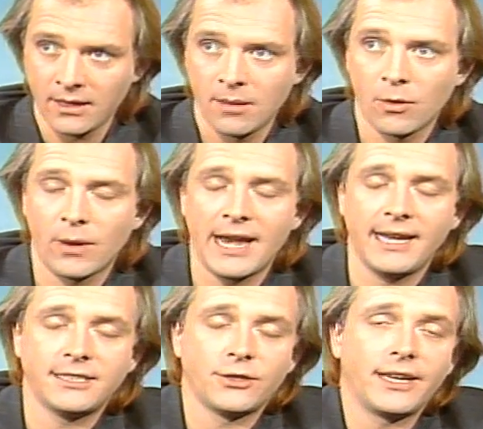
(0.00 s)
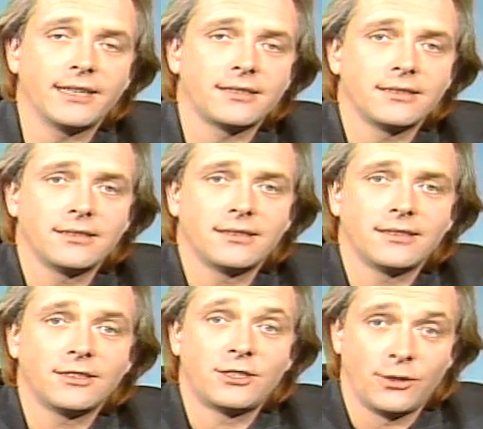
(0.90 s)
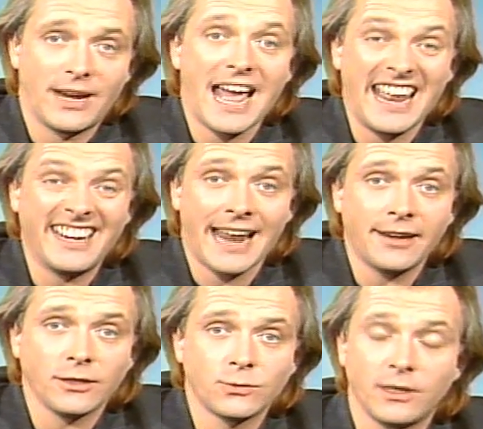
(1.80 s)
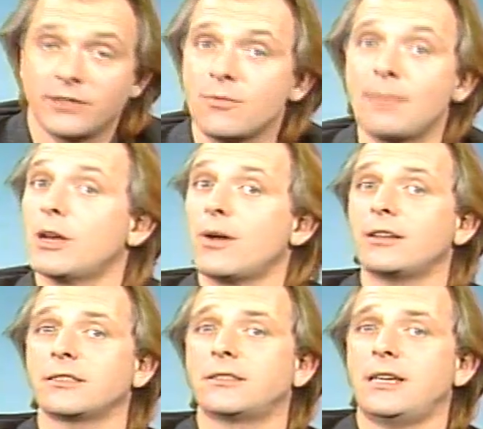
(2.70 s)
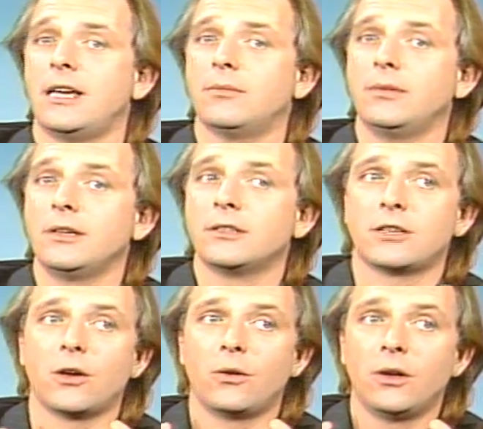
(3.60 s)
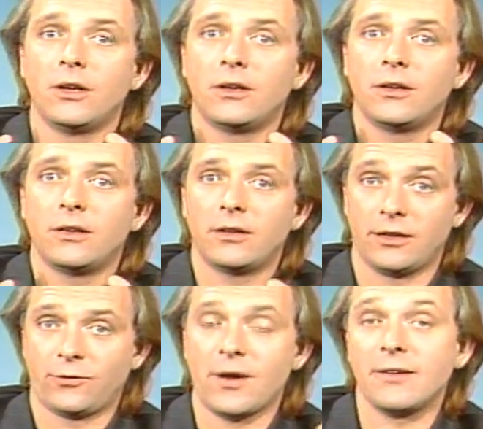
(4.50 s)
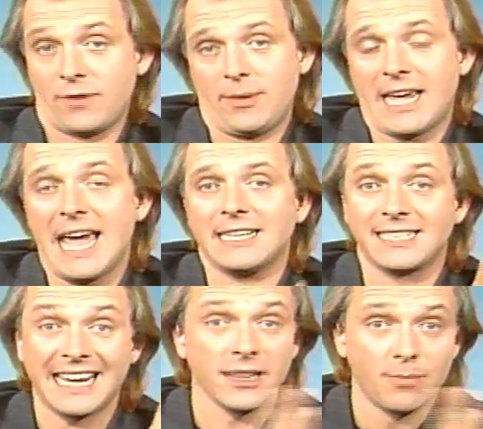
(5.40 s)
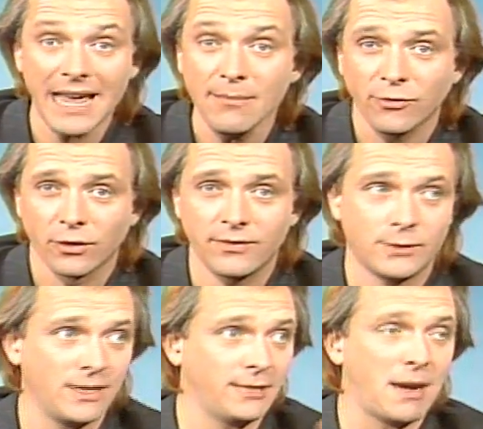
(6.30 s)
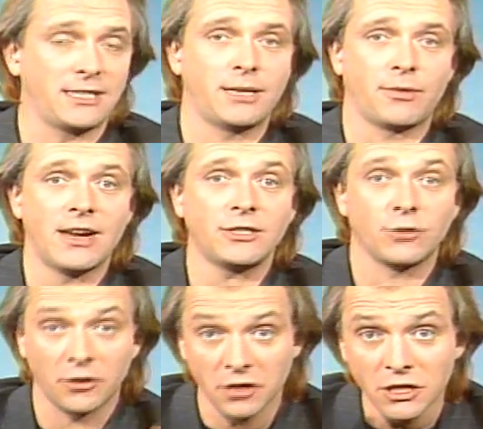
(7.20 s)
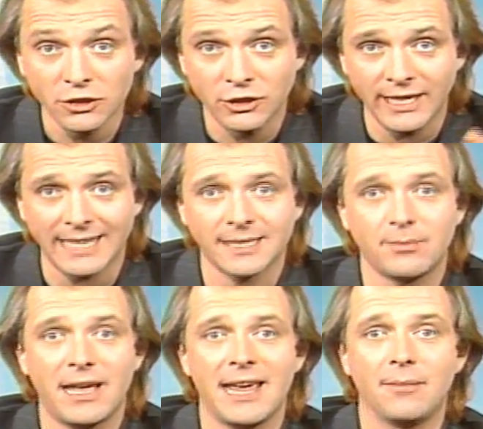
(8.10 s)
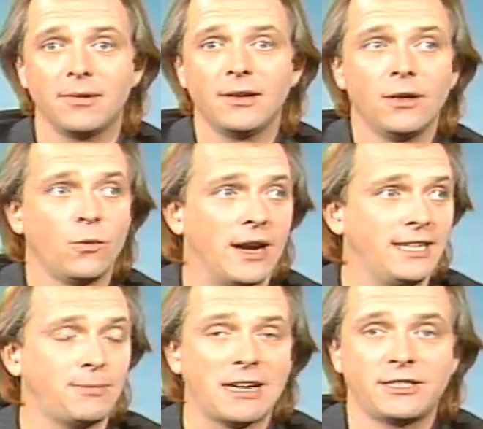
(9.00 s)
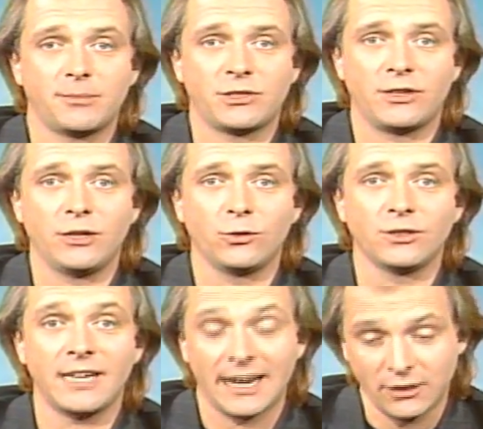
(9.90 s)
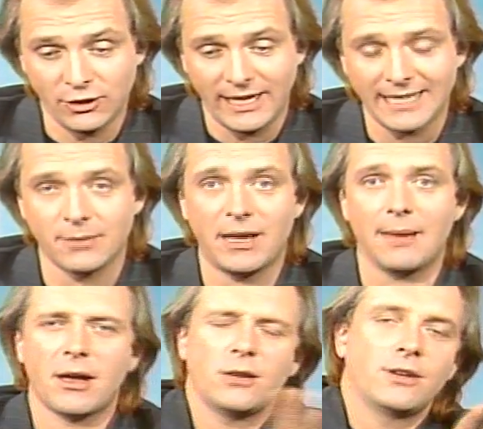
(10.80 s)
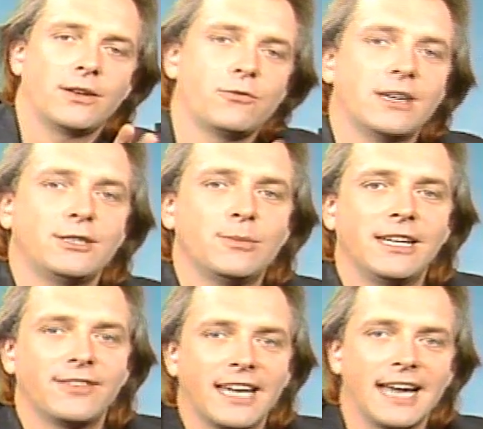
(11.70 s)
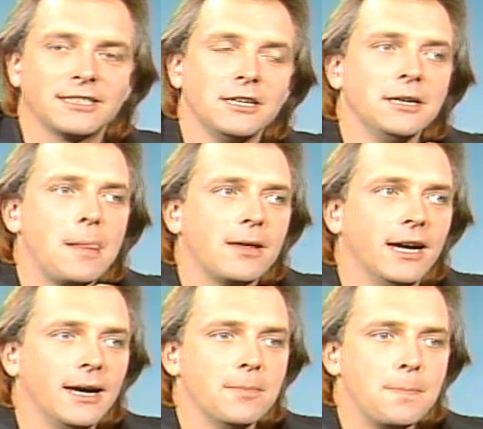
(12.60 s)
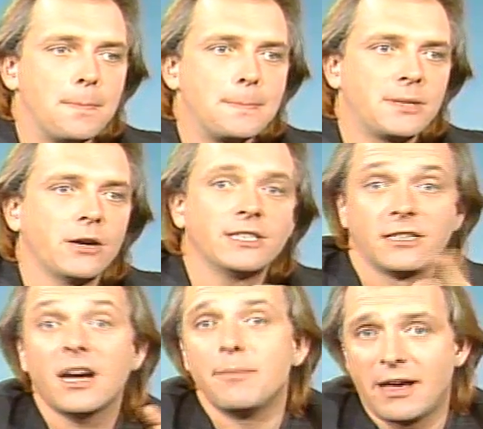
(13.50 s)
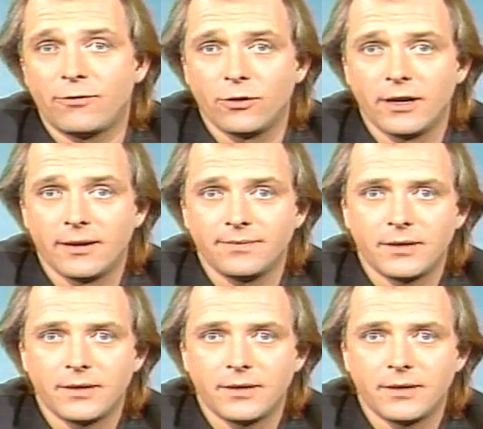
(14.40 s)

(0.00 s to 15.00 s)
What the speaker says: But when he's doing it in an adult's world, and remember, no one else can see him, so his friend Phoebe Cates is getting the blame for all of this. When he smashes up a restaurant, she gets the blame. When he smashes up a string quartet, she gets the blame. I don't want to give away too many of the gags. So it's a nightmare for her.